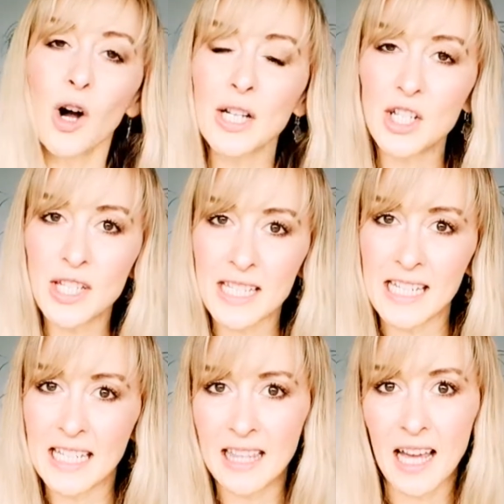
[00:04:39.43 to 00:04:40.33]
I just
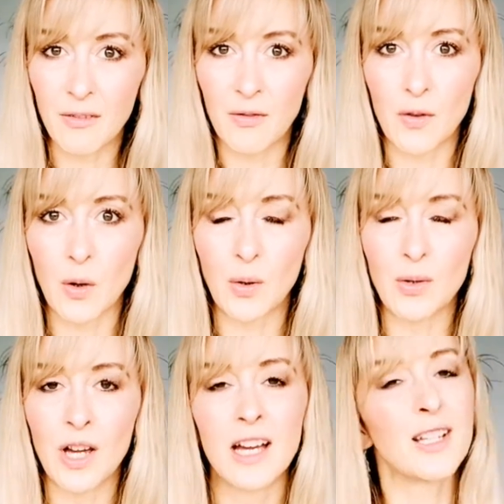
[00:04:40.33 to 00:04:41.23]
need that food.
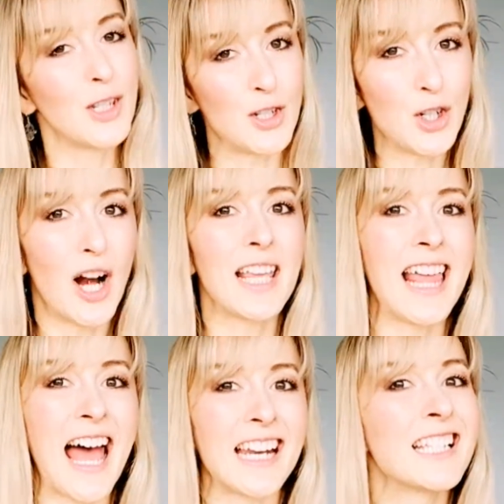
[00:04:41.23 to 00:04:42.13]
So try
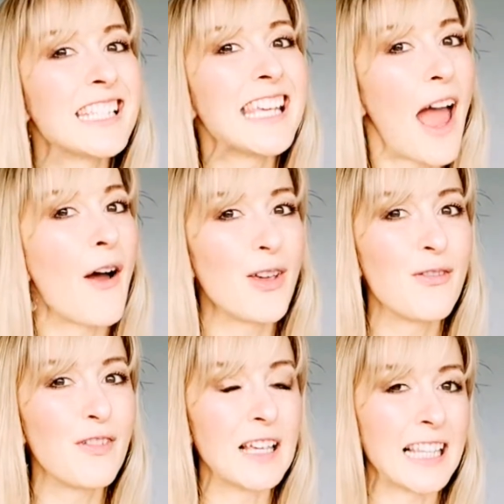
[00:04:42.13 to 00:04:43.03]
that and see how you
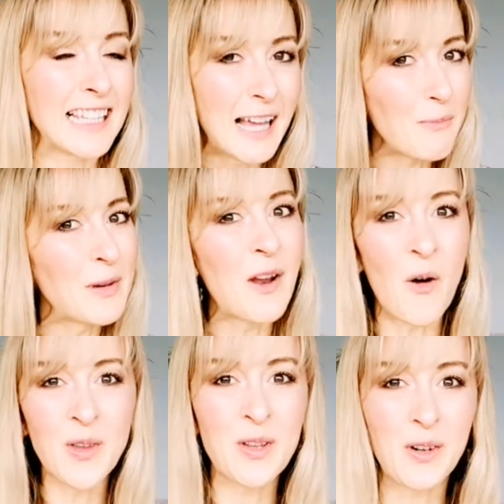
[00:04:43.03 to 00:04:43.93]
feel. And let me know
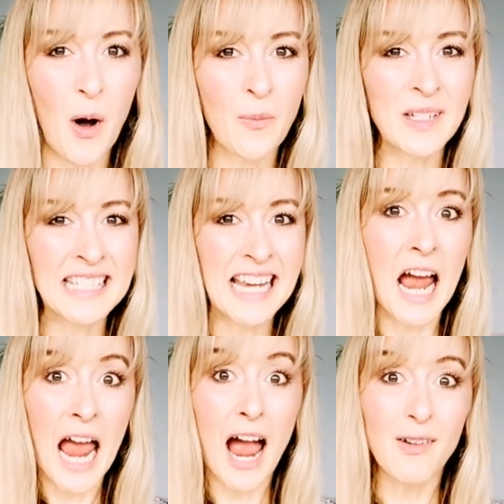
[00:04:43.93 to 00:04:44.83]
in the comments
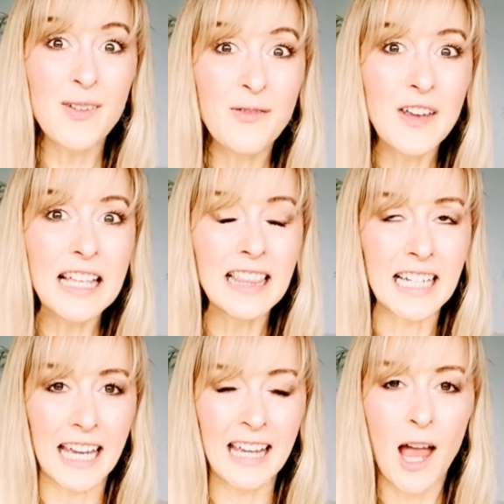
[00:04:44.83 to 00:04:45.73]
how you're
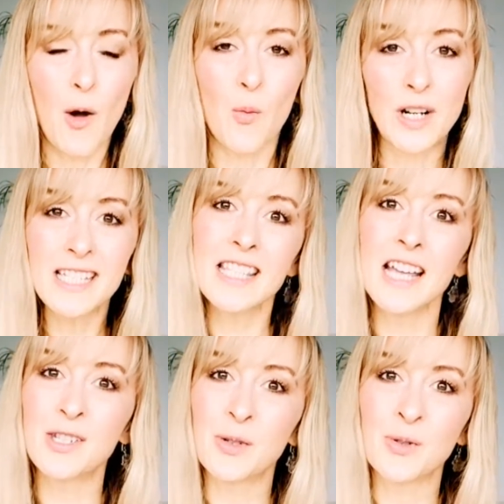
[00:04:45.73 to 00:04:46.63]
feeling. What is it
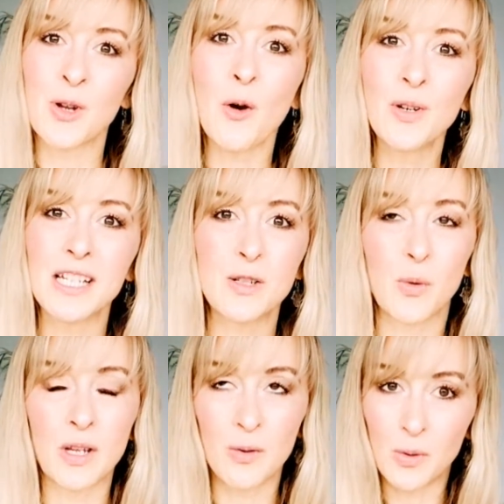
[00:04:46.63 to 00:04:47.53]
that you noticed
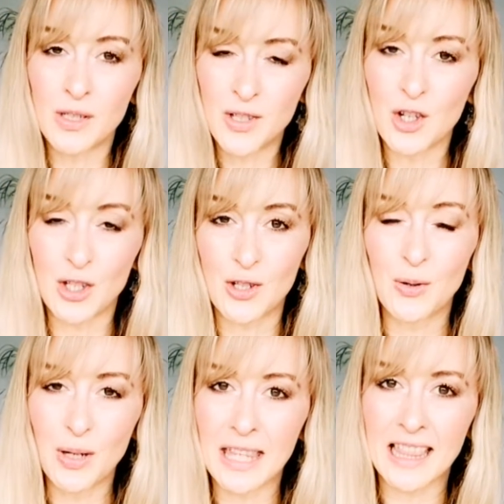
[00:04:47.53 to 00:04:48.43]
when you were just
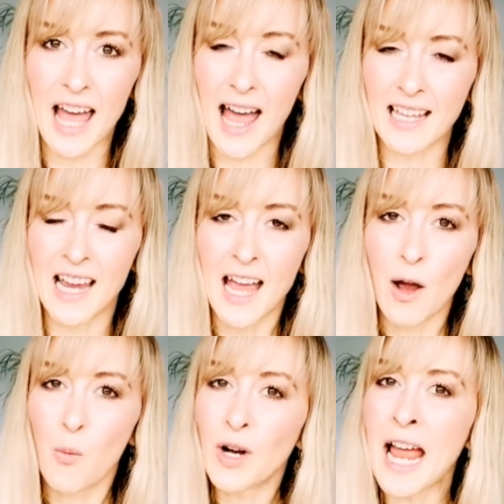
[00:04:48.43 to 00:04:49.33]
doing that?
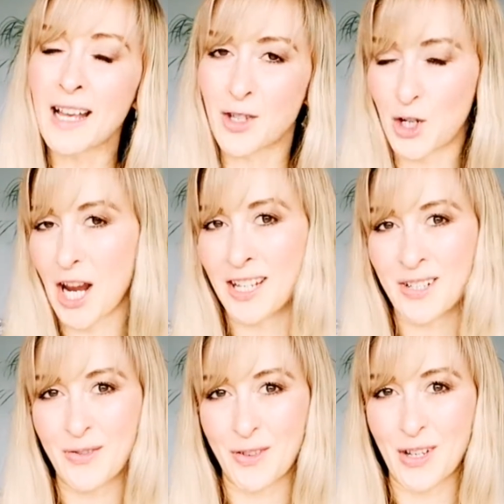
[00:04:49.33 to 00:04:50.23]
What has
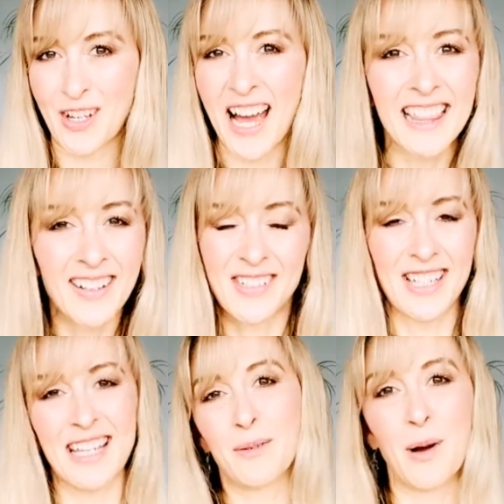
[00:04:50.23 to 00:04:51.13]
changed for you? I'd love to
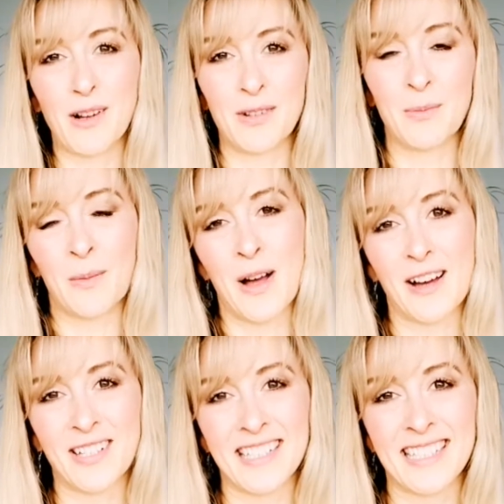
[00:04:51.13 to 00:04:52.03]
hear
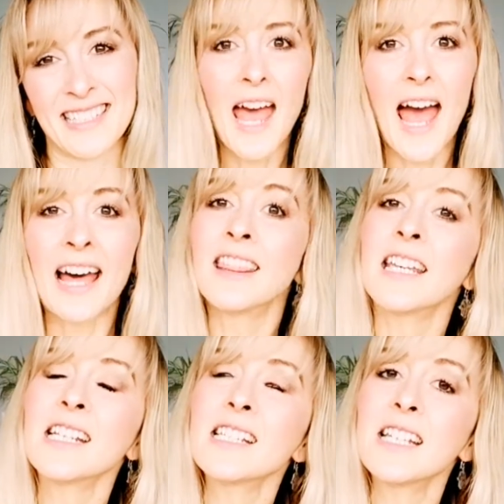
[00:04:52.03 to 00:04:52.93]
about it. And
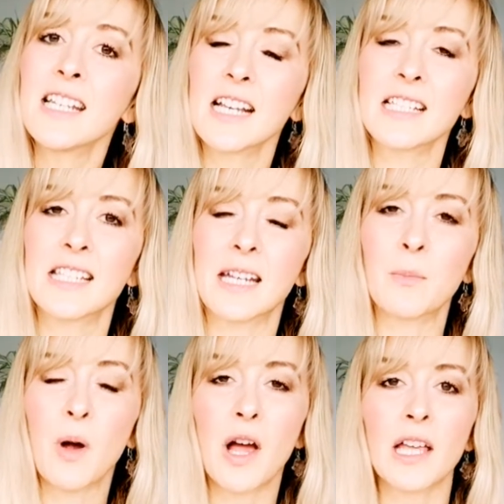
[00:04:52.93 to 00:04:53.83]
then as a next
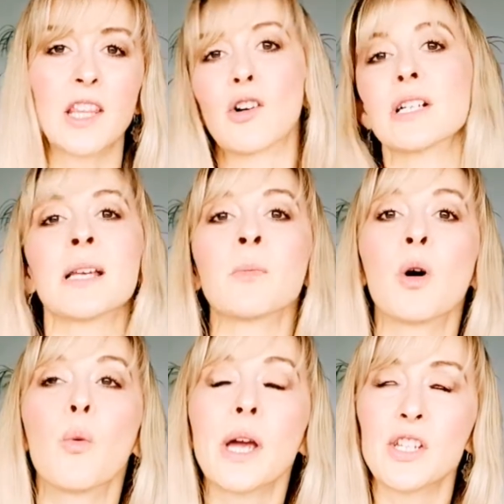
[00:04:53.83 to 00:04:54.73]
step, there are some
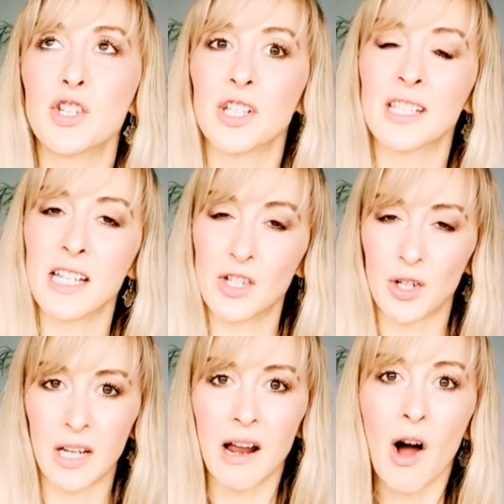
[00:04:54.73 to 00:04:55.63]
questions that you
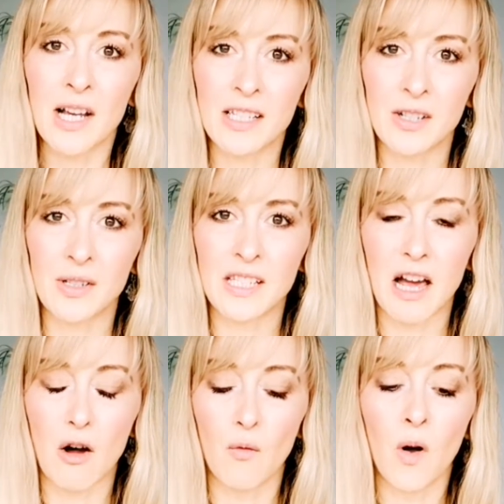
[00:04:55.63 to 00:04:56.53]
can ask
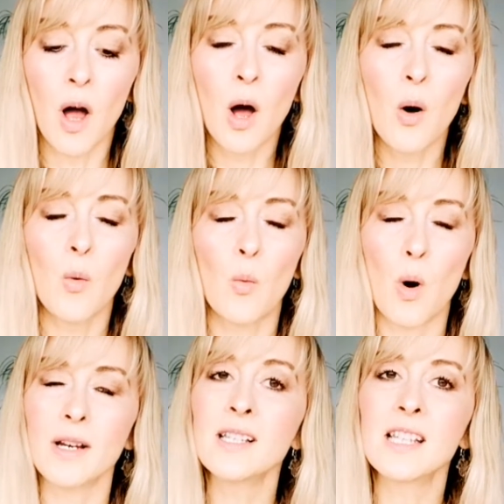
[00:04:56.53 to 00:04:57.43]
yourself.
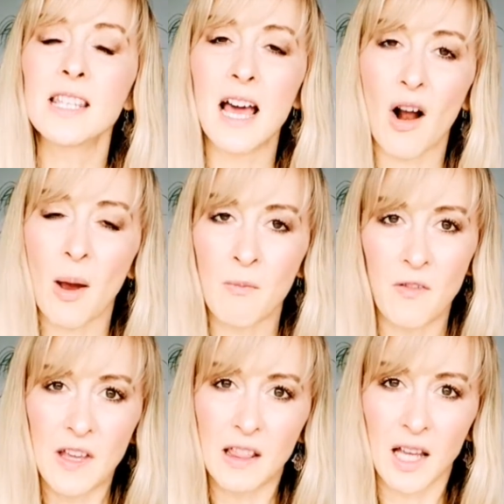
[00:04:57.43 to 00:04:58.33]
What is it that I'm
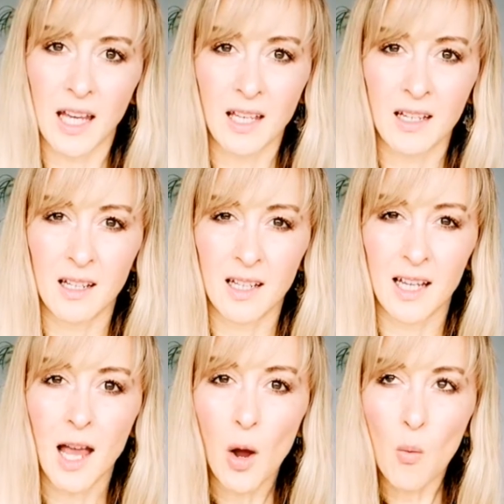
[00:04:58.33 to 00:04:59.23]
feeling?
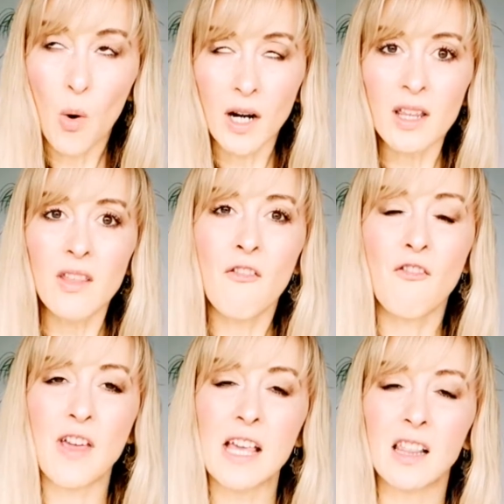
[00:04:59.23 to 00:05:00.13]
What are the
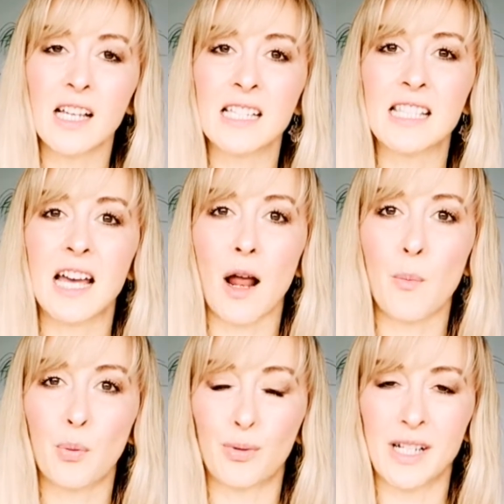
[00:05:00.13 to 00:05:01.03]
feelings that are
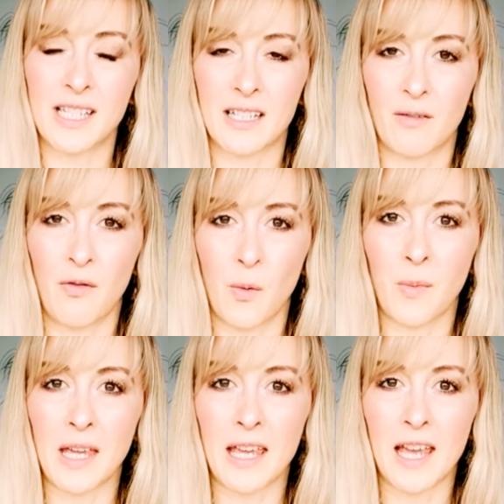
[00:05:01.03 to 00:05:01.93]
present for
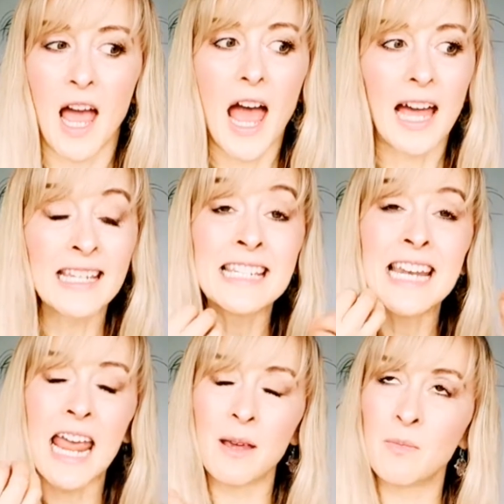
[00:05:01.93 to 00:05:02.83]
me? And
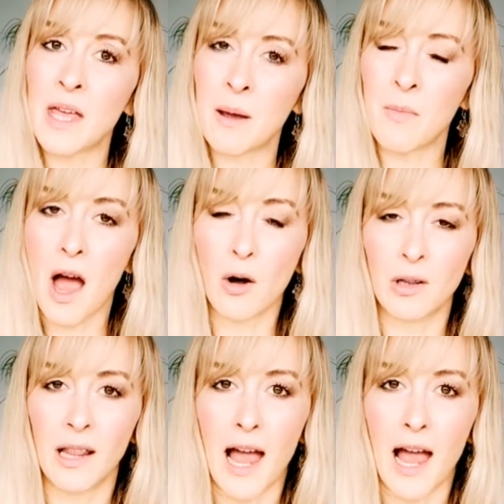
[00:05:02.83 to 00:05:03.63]
name them out